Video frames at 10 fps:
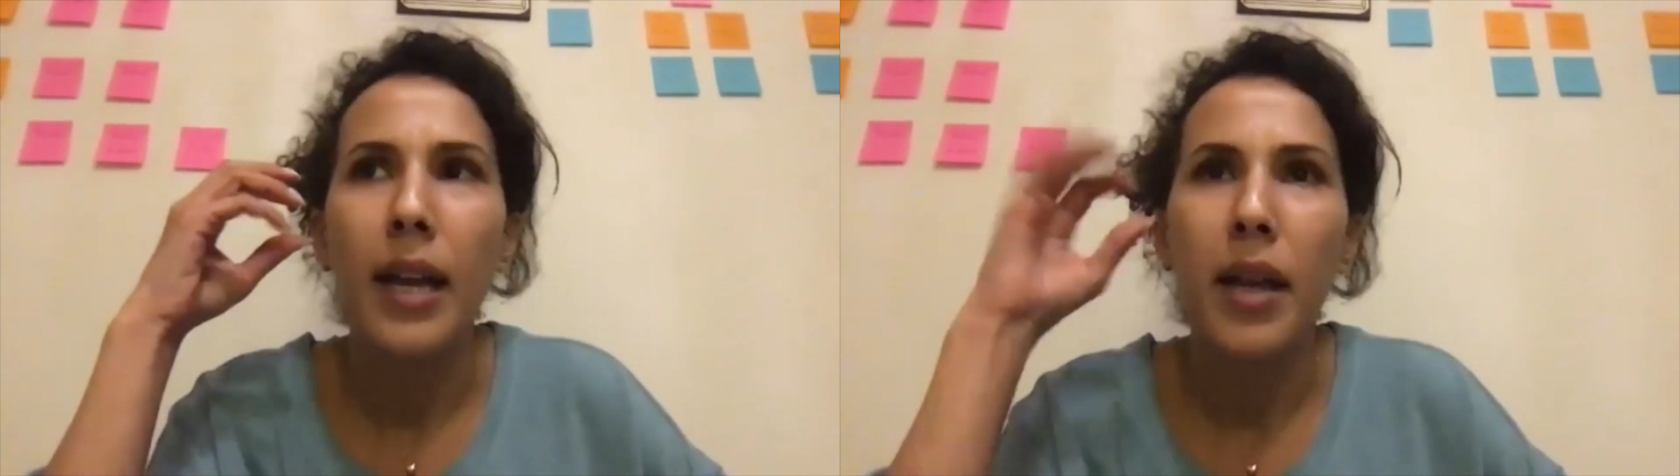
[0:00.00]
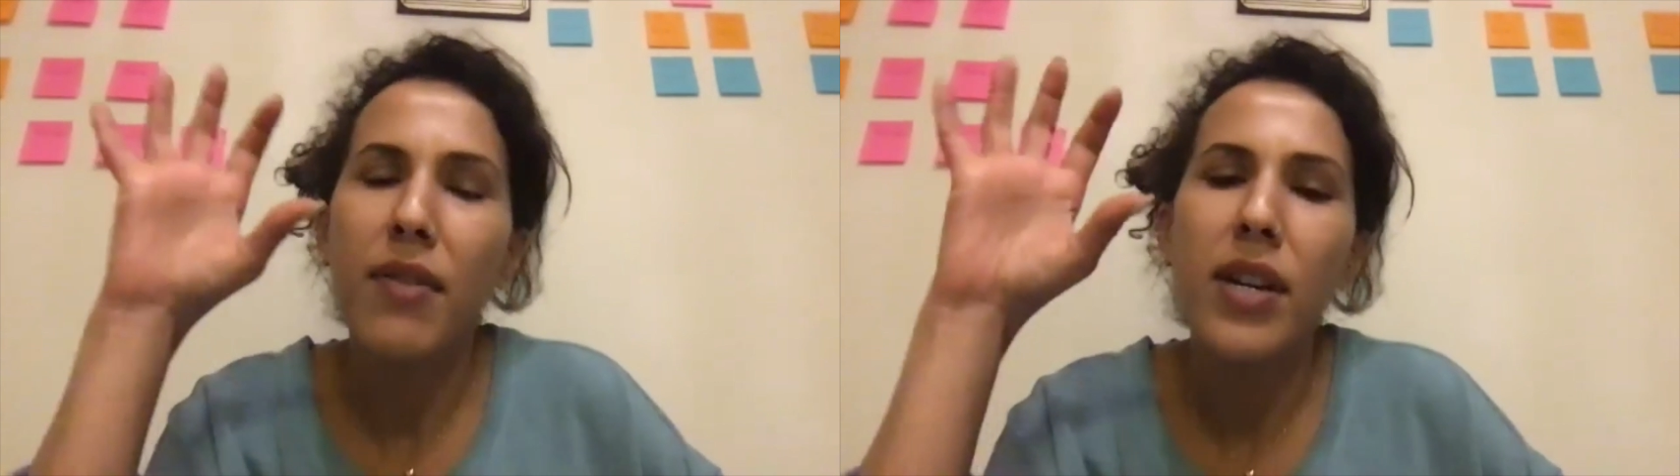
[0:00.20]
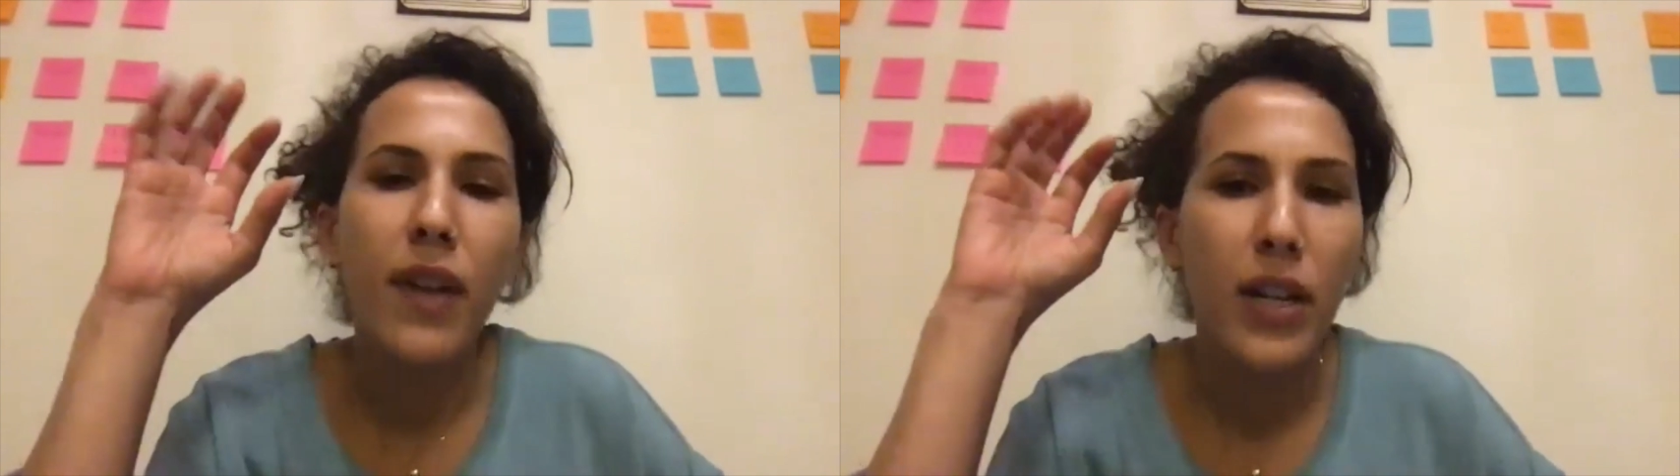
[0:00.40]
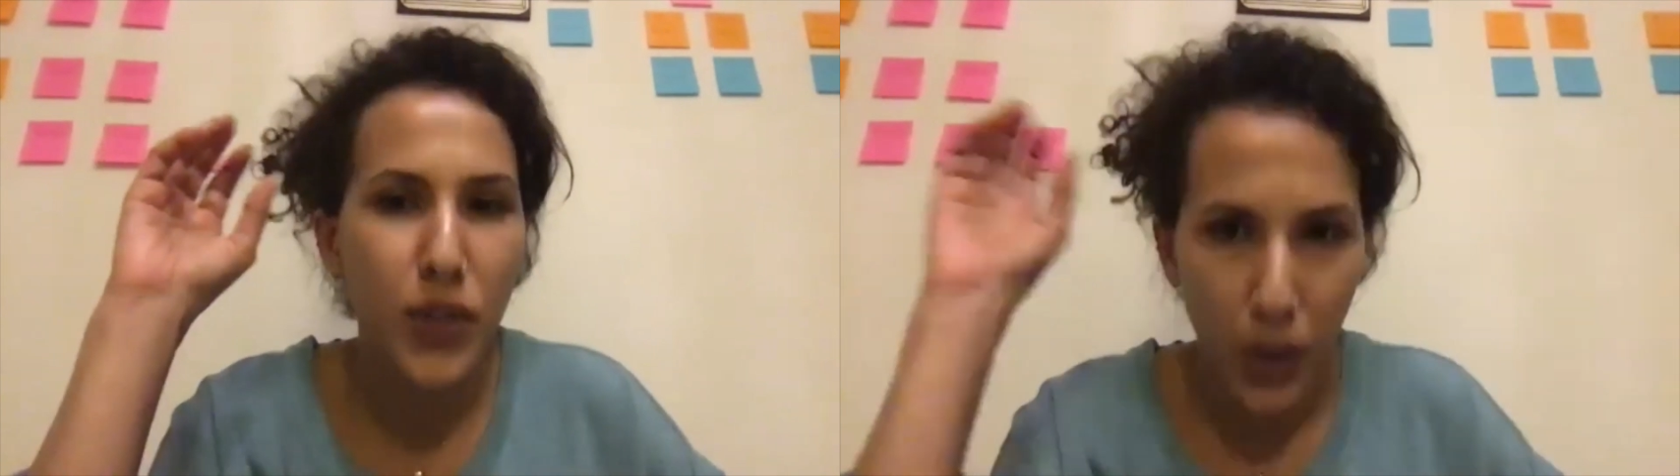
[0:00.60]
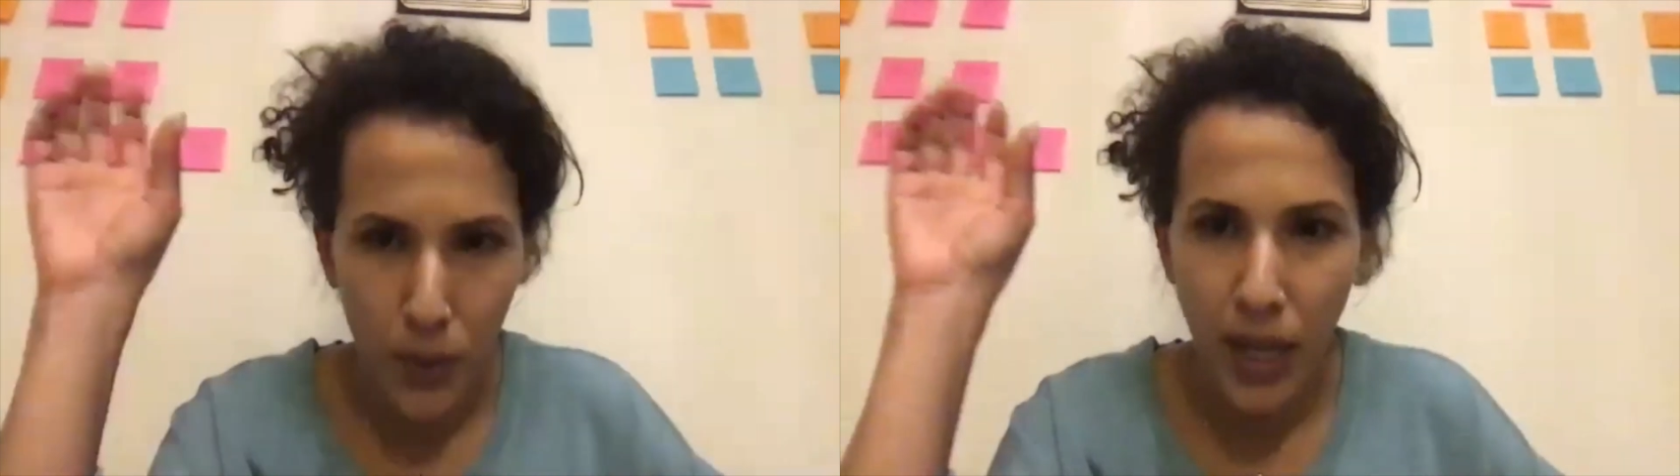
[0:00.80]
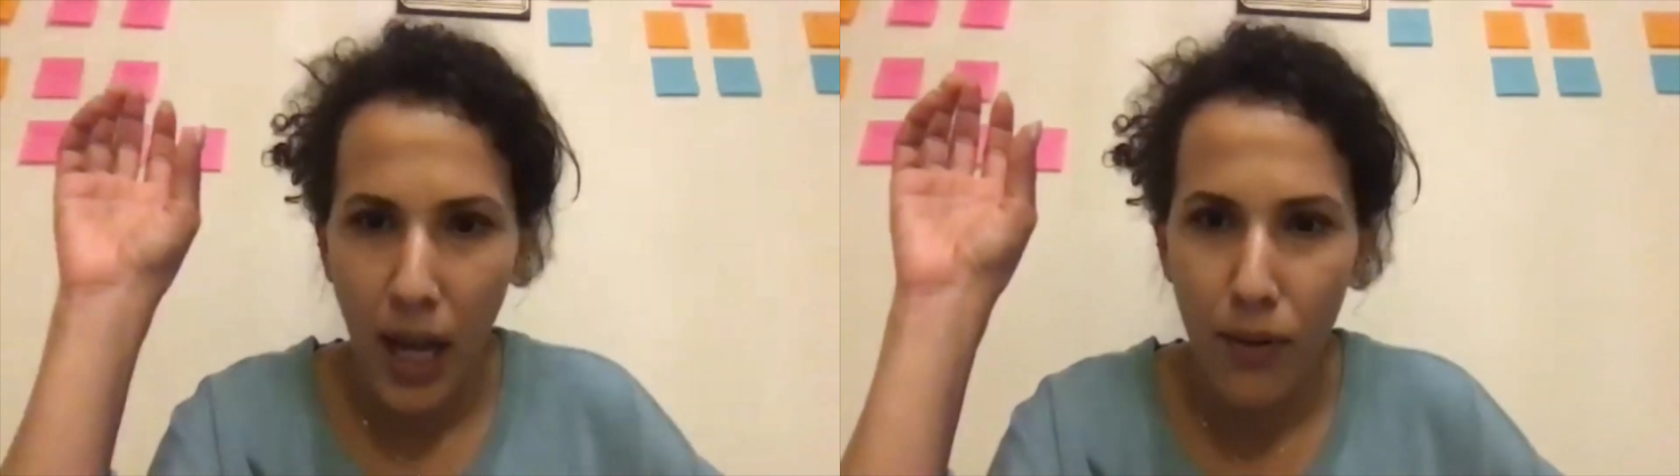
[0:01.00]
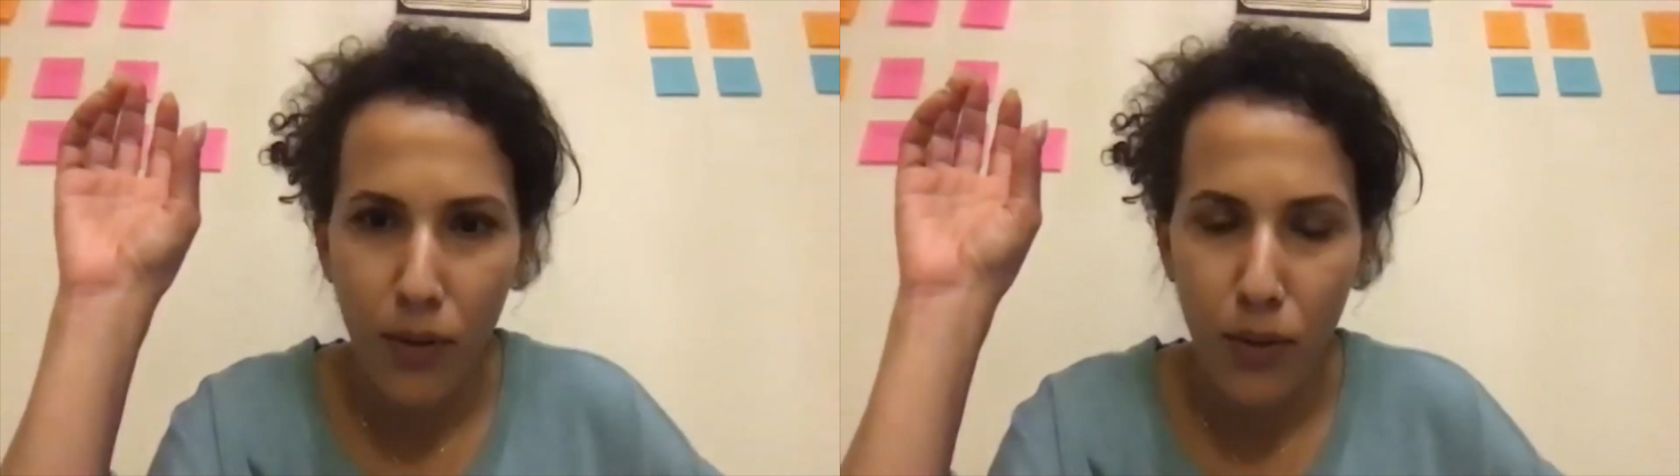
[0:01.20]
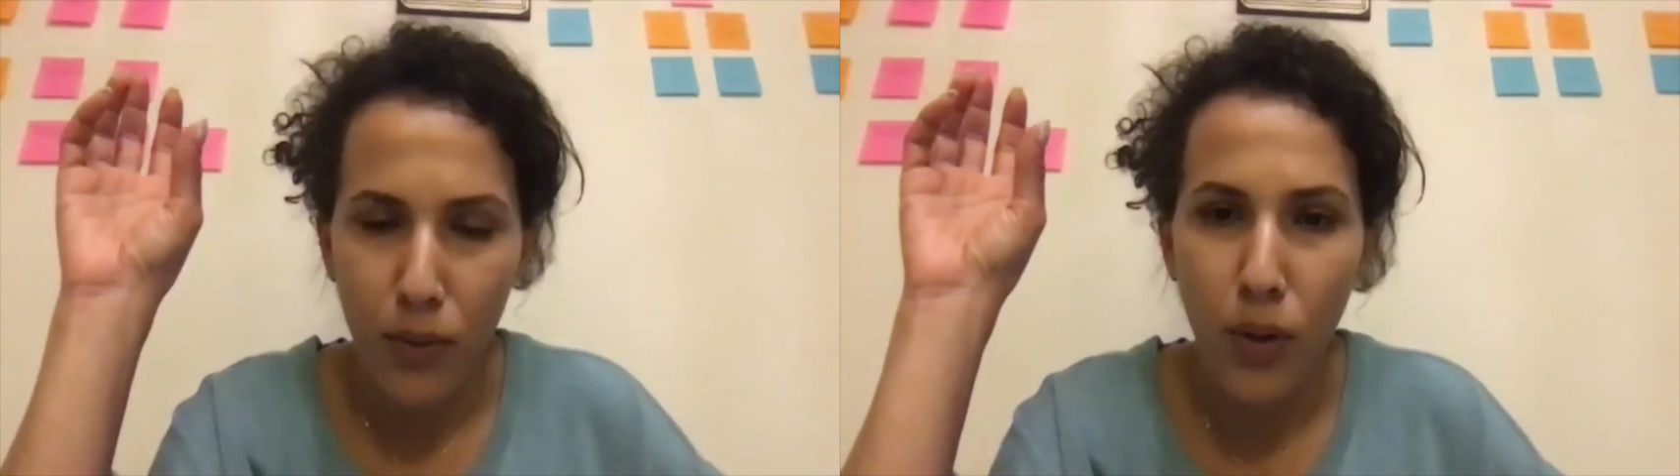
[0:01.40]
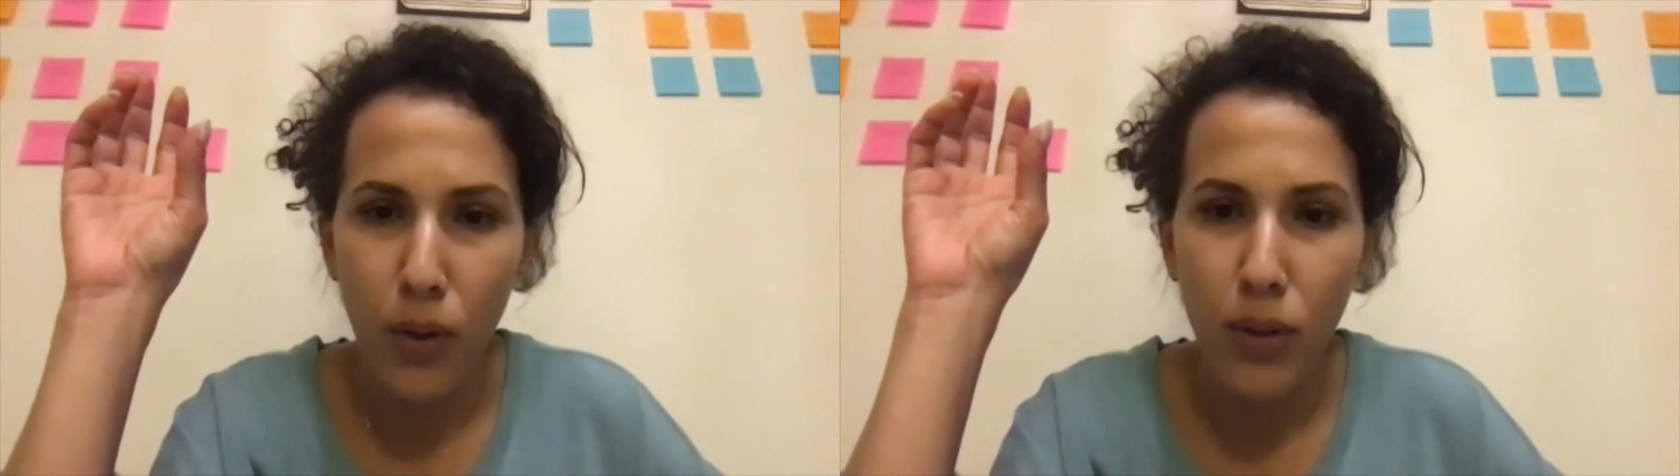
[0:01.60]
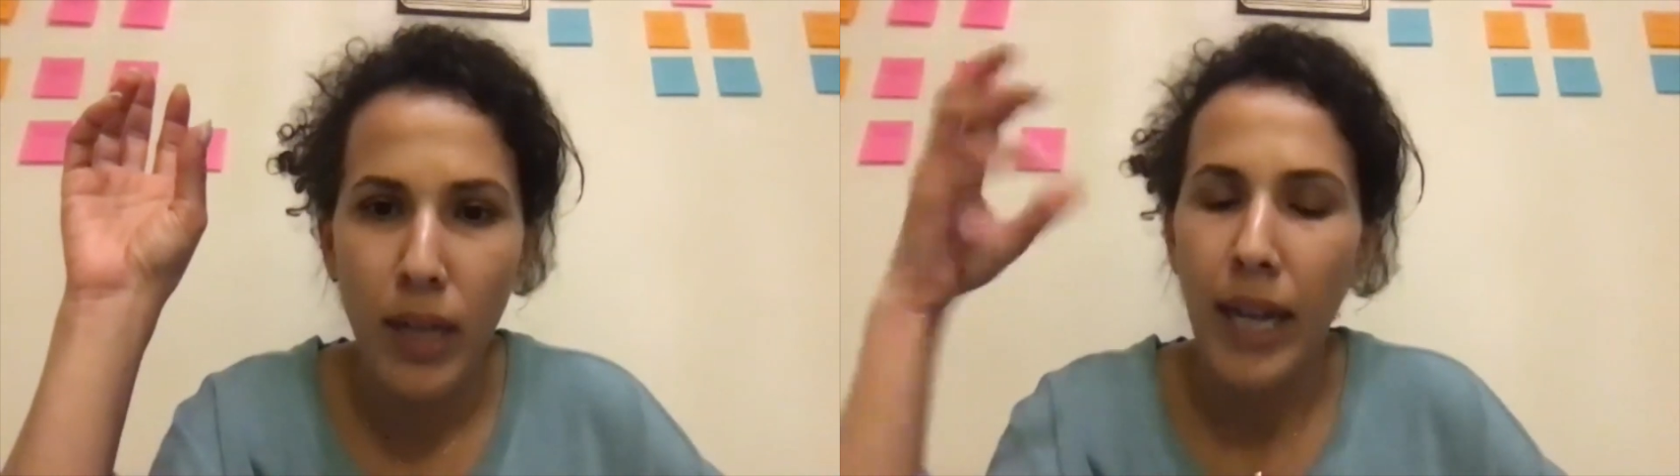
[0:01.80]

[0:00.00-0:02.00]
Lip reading: Even if I don't have a role,